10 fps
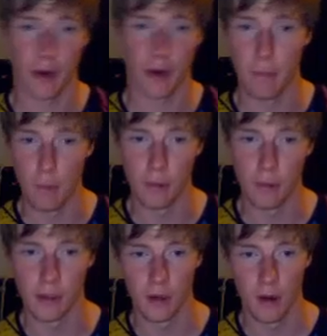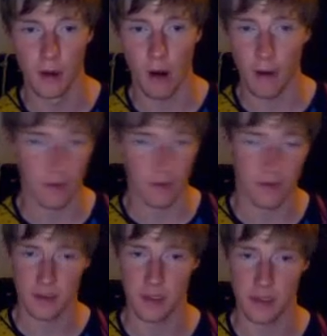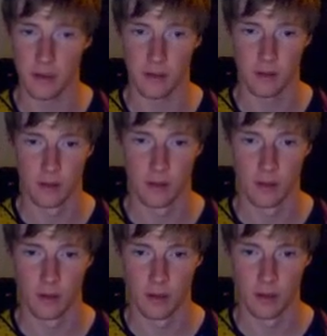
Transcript: end with the crowd booing. I've never seen that.